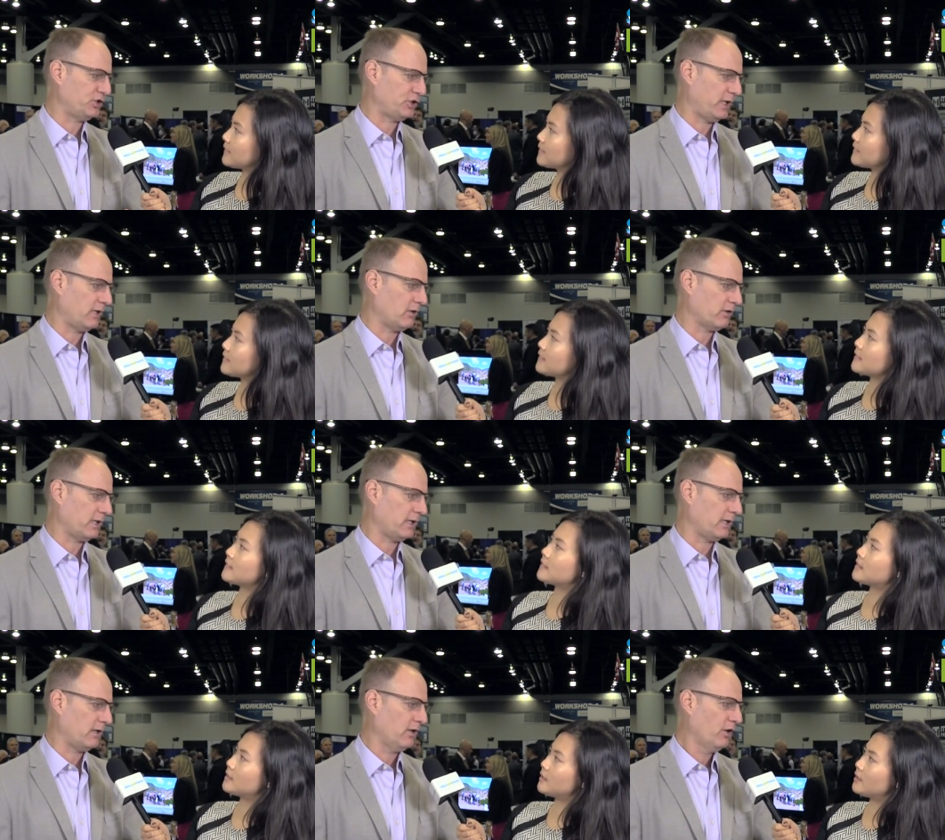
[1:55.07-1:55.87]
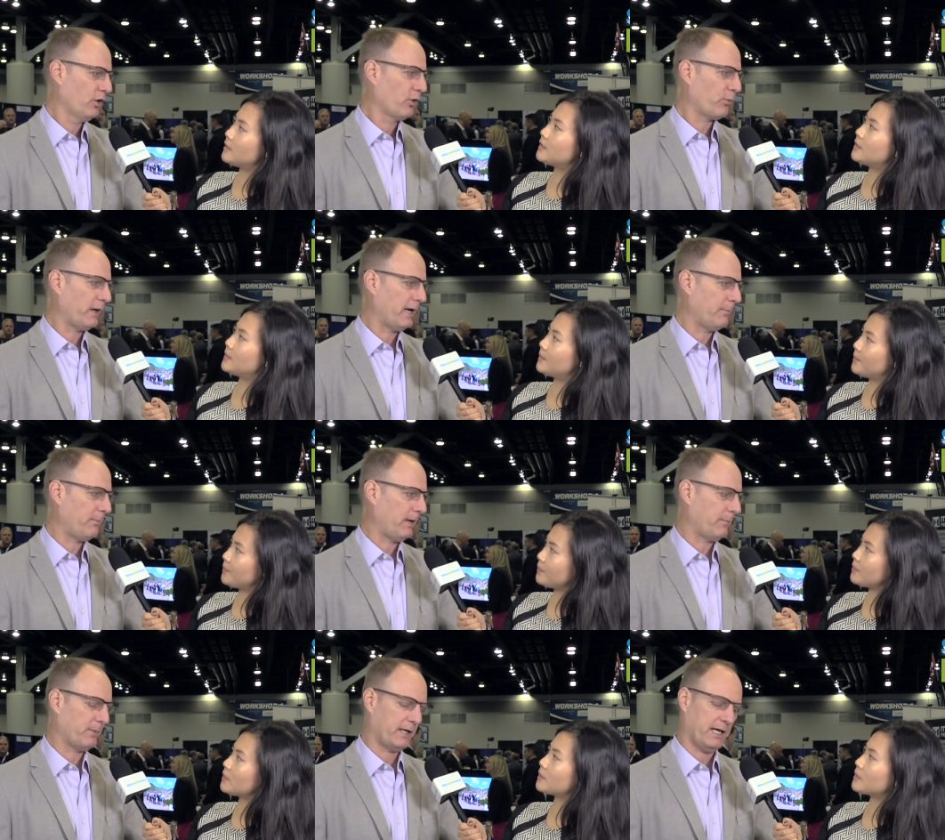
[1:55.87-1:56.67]
Speaker 1: shale going to ramp
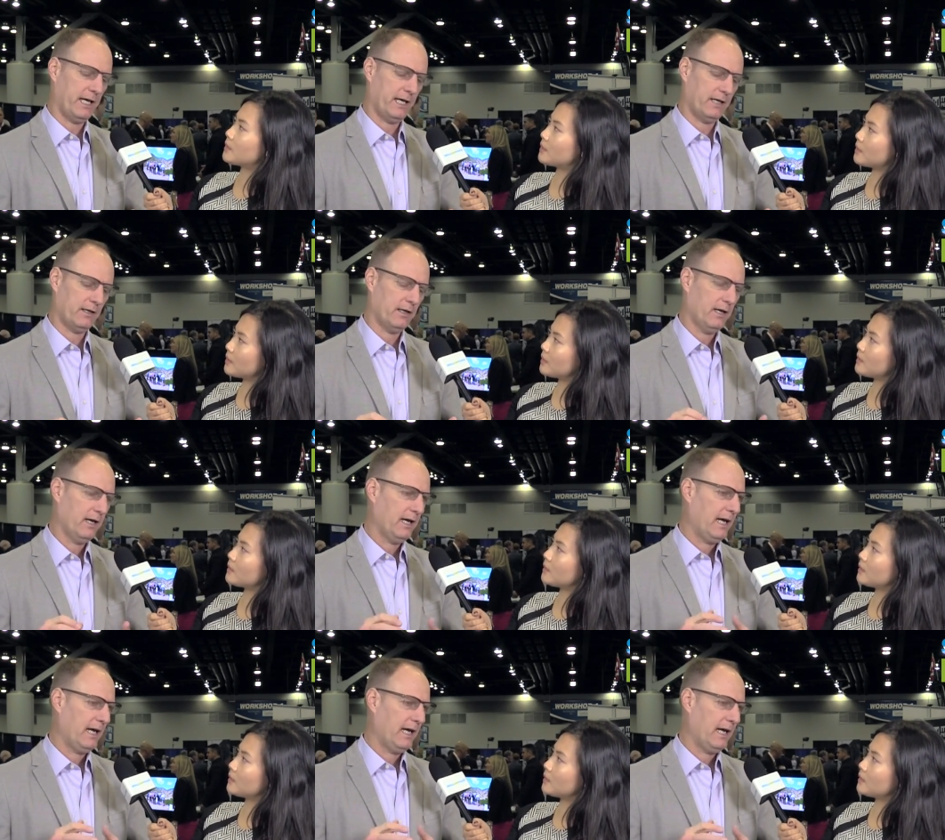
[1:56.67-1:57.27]
up again?